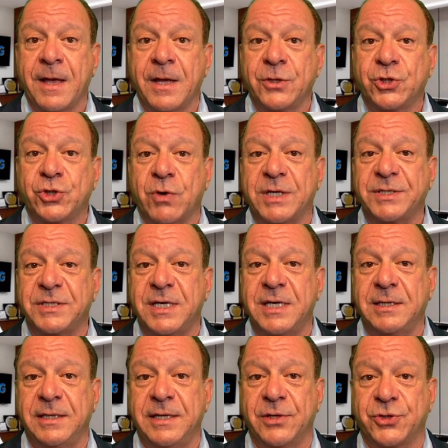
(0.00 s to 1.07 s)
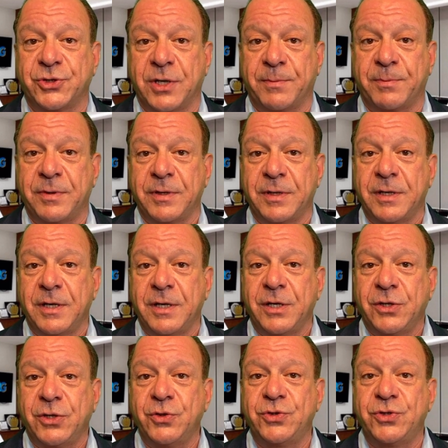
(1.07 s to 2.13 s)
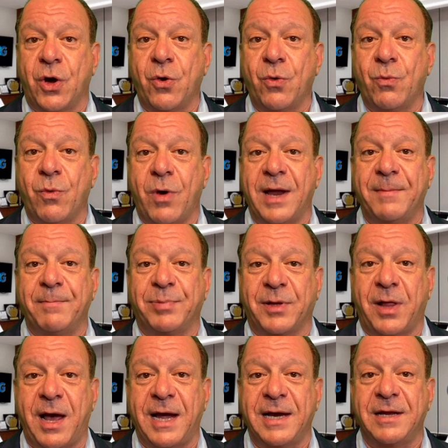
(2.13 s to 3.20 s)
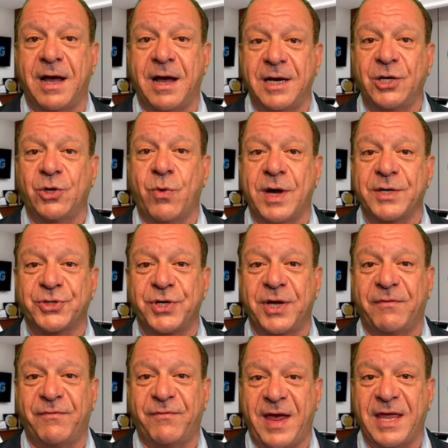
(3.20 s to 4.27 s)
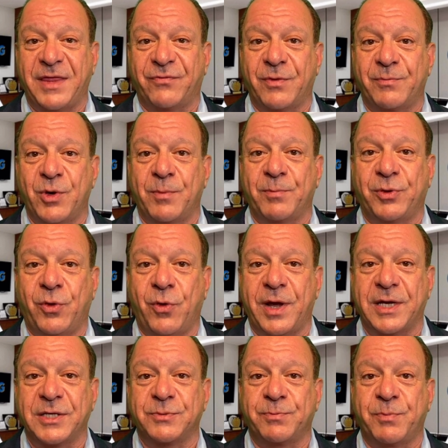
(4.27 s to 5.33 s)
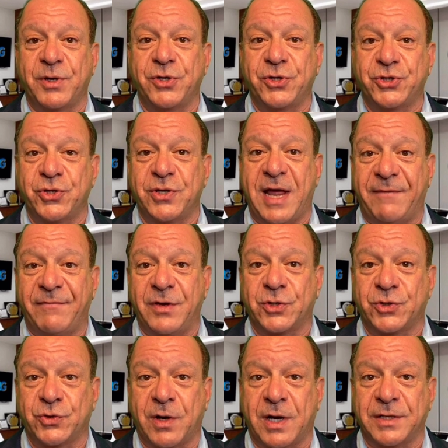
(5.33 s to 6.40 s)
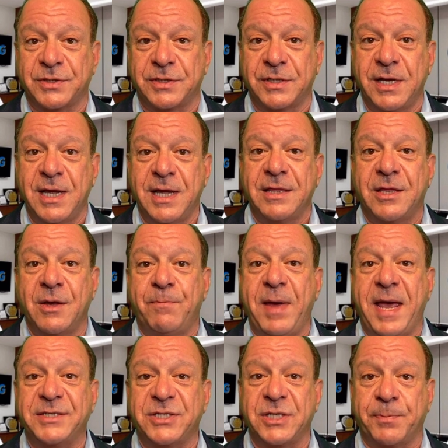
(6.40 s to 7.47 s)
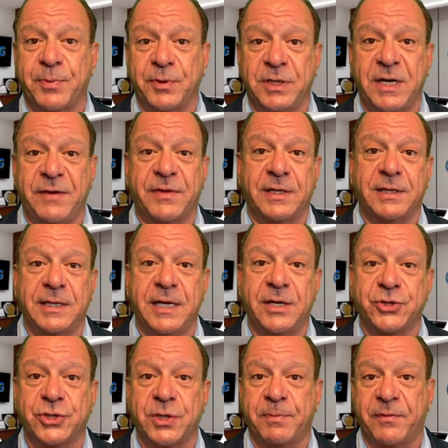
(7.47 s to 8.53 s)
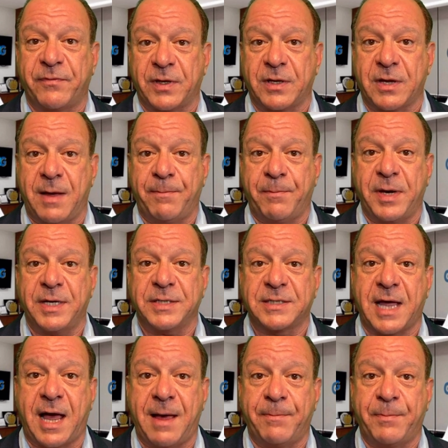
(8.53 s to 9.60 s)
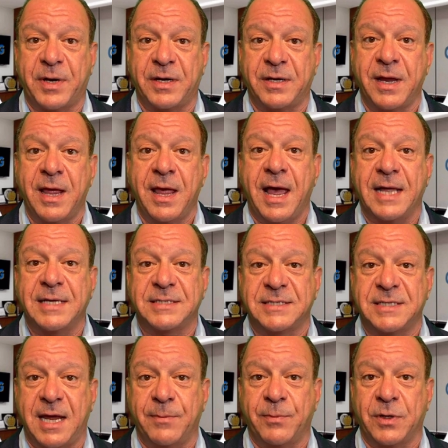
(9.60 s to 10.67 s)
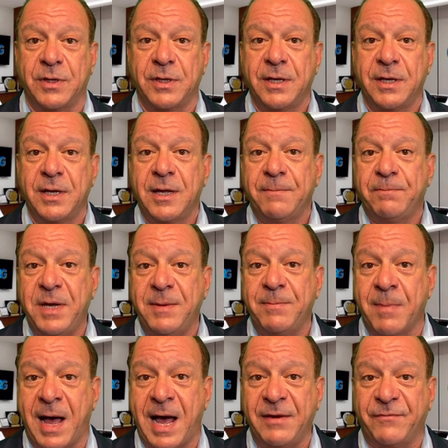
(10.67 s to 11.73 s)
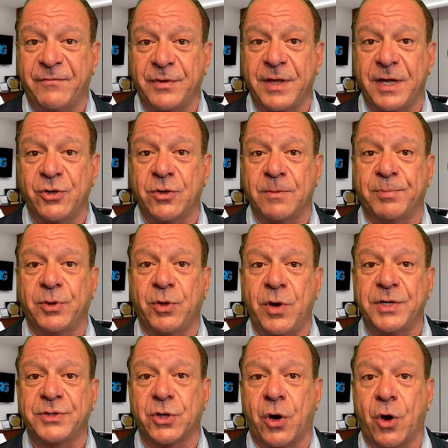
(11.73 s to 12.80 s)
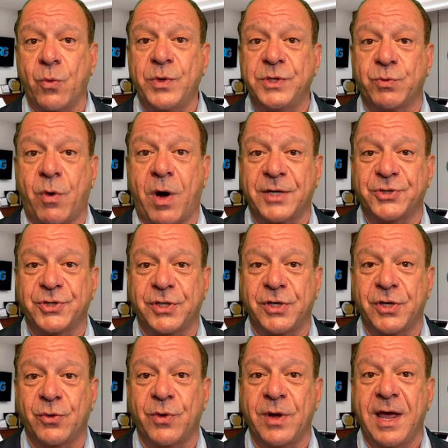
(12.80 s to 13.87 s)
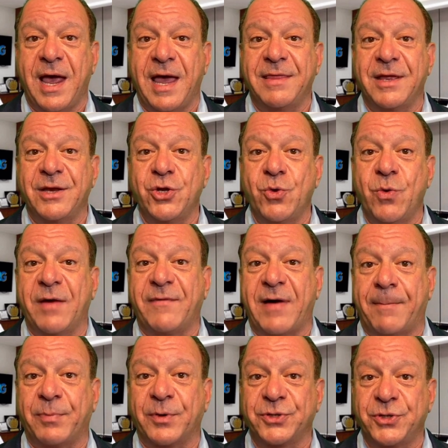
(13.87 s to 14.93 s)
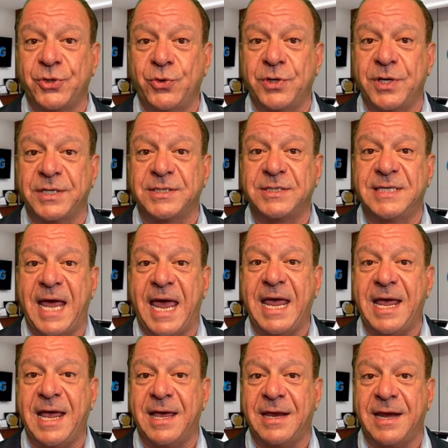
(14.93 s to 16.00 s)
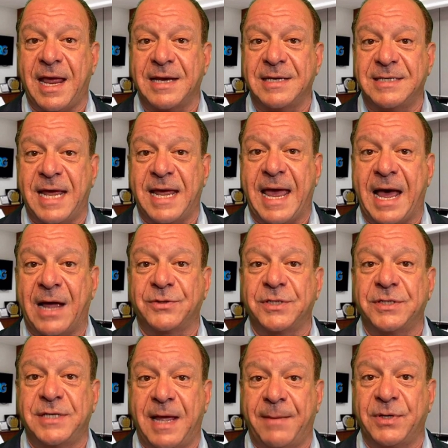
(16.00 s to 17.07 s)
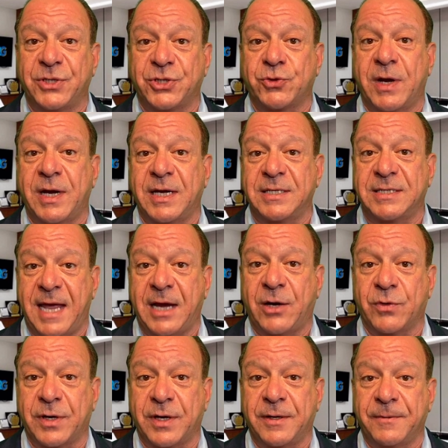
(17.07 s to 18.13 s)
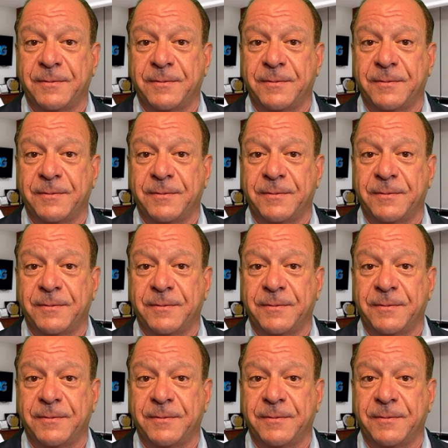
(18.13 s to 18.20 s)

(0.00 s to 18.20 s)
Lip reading: Trust in leadership. You don't want blind, unquestioning faith from your employees, but you should have their trust, their basic belief that leadership of the company is competent and stable. Be mindful that your employees are always watching you and that you have opportunities day in and day out to demonstrate integrity.